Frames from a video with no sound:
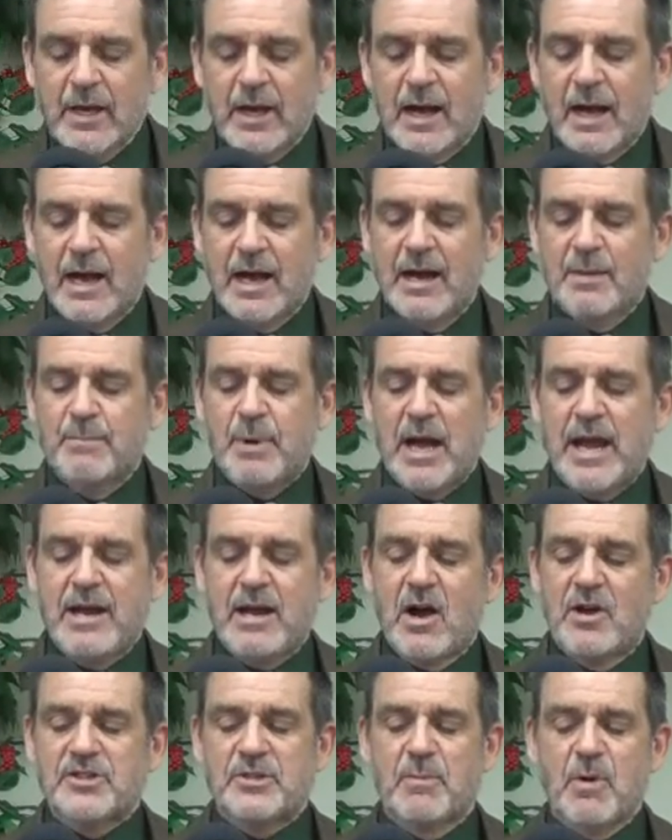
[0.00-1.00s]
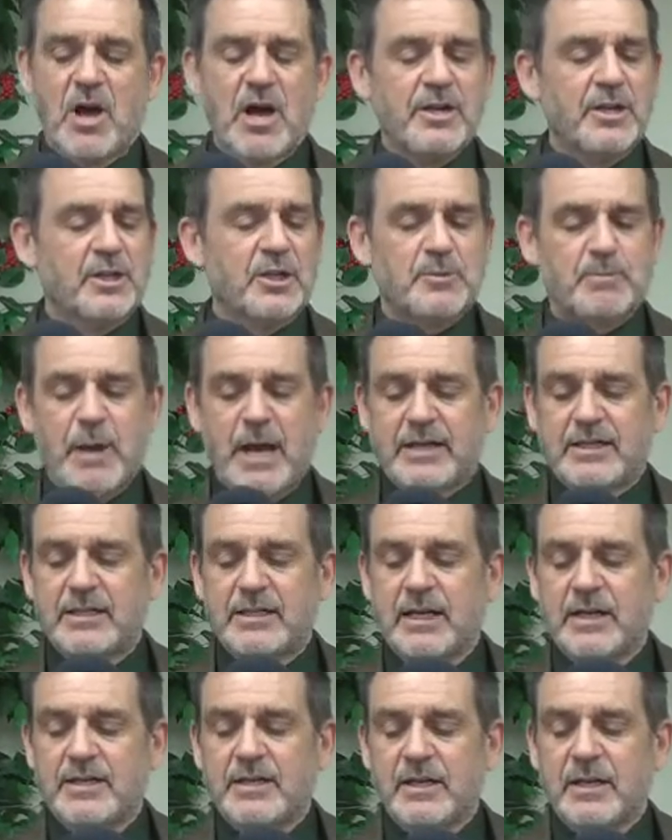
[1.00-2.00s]
uh, by uh, some
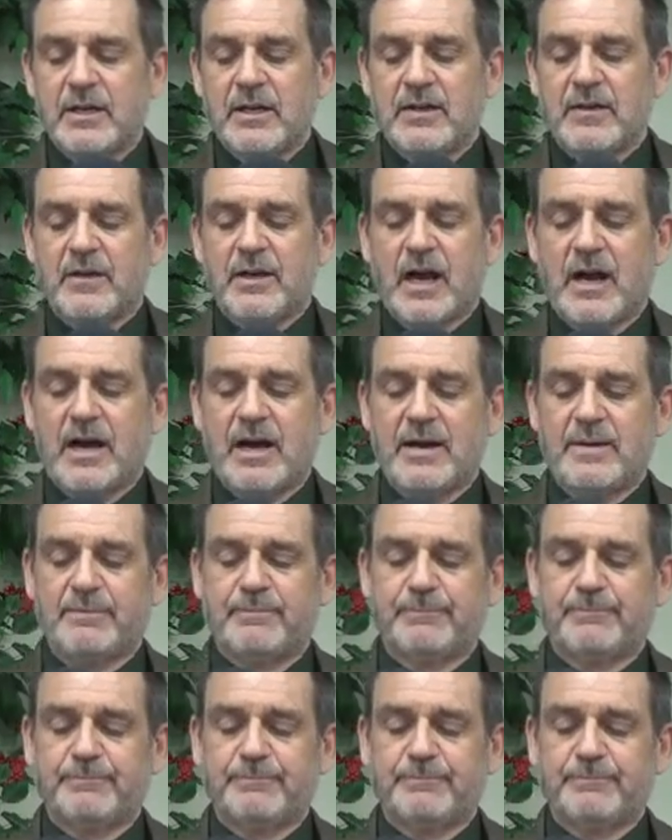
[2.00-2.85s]
unexpected uh,